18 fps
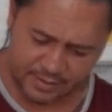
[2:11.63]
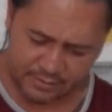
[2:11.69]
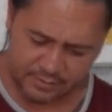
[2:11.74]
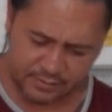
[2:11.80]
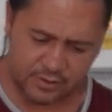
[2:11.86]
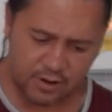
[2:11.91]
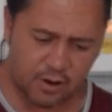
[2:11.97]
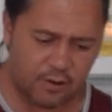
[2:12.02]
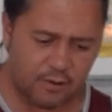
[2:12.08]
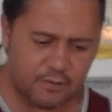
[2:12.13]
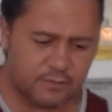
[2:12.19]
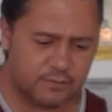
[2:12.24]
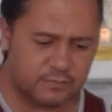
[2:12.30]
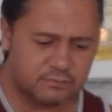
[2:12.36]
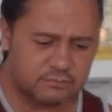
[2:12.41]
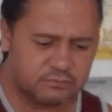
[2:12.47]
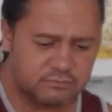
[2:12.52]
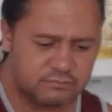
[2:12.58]

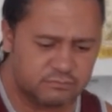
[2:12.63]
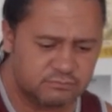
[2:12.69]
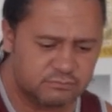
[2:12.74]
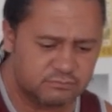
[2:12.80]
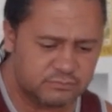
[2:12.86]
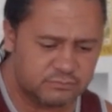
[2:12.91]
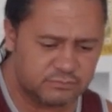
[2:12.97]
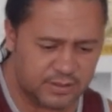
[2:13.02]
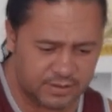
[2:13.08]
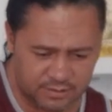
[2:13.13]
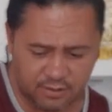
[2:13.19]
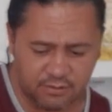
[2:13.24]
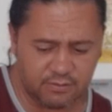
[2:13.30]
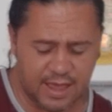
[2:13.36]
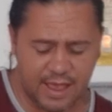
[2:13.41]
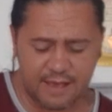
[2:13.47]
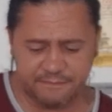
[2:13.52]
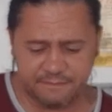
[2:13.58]
They don't
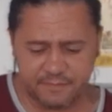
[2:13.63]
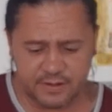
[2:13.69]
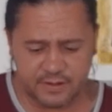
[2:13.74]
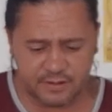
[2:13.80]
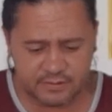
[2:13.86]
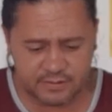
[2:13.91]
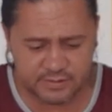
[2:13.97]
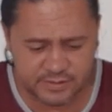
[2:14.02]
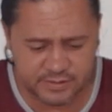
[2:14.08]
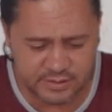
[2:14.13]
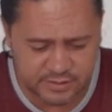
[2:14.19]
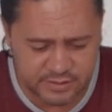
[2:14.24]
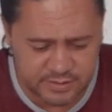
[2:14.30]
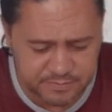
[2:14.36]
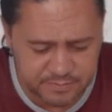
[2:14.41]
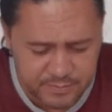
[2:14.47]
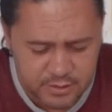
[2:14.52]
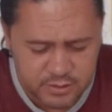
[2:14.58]
let the
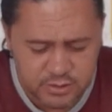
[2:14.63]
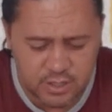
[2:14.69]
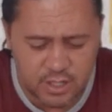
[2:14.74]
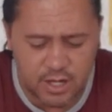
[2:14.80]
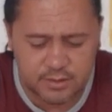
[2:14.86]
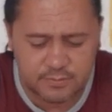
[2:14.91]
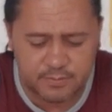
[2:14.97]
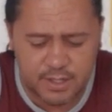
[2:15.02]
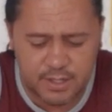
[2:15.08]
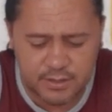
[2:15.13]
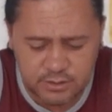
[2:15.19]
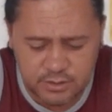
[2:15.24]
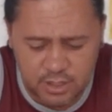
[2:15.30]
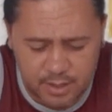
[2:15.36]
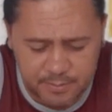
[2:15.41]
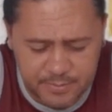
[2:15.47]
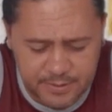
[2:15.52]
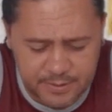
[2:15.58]
system start my
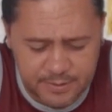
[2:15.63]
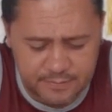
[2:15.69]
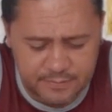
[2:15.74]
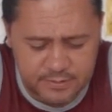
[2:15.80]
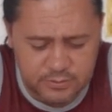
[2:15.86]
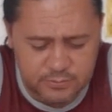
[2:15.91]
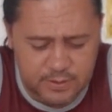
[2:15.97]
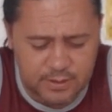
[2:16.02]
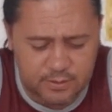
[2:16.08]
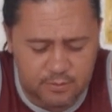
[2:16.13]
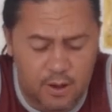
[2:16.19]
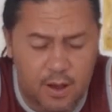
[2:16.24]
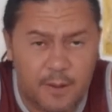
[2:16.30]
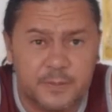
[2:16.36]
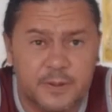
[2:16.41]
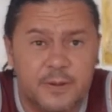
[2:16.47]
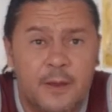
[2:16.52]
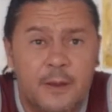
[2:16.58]
job here in this
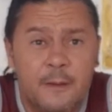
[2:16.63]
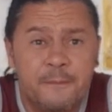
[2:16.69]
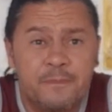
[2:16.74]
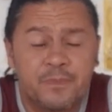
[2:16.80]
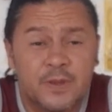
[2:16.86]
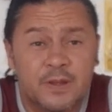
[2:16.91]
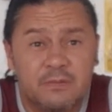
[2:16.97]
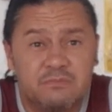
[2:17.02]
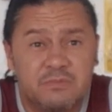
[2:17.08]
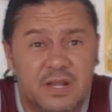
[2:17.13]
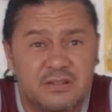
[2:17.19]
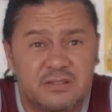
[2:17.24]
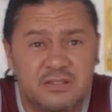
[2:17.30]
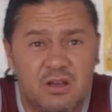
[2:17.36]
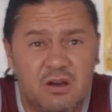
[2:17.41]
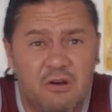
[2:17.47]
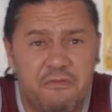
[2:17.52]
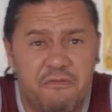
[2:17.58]
quadcopter. There's
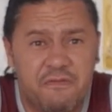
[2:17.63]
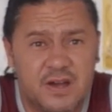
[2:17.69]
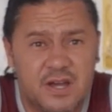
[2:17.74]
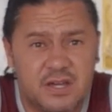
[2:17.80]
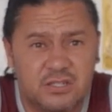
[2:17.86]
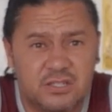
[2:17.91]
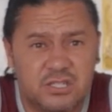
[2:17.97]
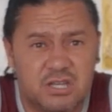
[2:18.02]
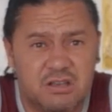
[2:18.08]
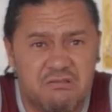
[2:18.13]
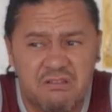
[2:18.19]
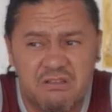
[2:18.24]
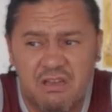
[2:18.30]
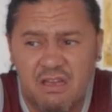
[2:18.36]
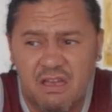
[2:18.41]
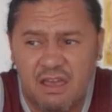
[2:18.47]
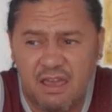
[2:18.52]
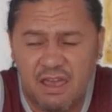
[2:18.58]
no
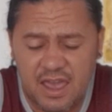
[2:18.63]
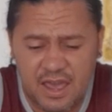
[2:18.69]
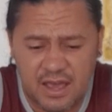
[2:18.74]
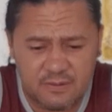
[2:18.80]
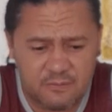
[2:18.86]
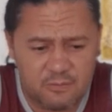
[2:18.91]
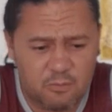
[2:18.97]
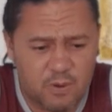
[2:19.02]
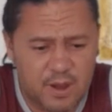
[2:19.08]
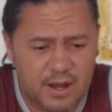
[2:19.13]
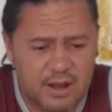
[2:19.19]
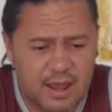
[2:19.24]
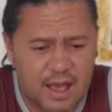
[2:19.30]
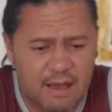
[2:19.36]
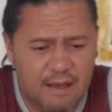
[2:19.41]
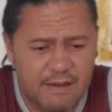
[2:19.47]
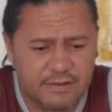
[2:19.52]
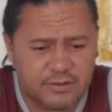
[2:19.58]
function, and when
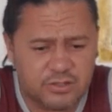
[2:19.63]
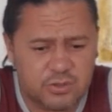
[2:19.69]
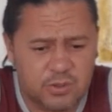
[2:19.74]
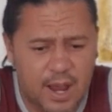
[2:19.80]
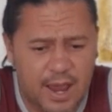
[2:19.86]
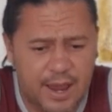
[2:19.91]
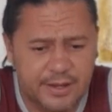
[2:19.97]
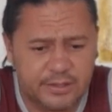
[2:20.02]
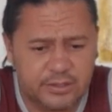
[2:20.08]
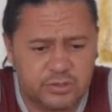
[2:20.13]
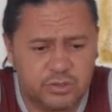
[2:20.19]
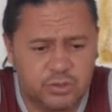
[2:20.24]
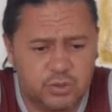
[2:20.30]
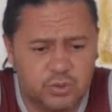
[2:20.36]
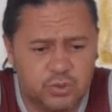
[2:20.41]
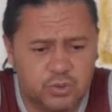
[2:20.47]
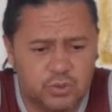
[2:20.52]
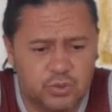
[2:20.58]
I try
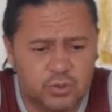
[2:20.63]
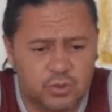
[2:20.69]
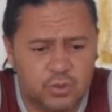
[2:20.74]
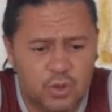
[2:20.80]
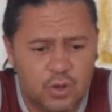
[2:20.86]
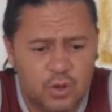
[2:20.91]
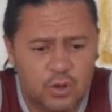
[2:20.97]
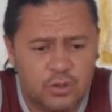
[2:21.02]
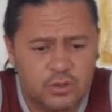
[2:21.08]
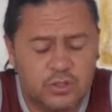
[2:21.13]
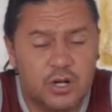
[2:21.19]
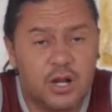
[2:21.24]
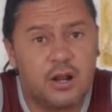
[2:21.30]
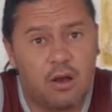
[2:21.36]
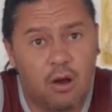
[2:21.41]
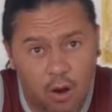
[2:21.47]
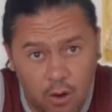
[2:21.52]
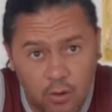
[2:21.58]
to
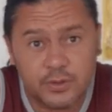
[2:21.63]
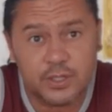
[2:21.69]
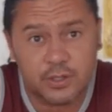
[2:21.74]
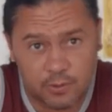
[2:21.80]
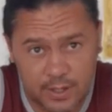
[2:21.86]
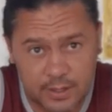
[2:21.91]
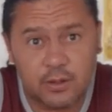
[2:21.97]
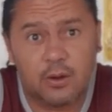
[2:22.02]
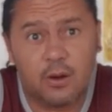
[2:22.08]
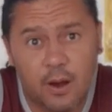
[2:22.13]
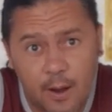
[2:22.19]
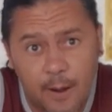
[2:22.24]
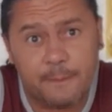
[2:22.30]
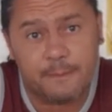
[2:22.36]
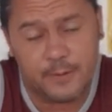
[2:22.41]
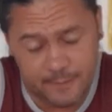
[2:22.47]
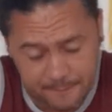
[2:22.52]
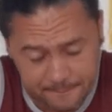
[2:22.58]
turn on the
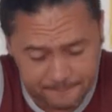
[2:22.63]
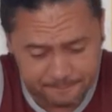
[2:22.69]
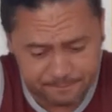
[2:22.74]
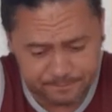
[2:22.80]
quadcopter,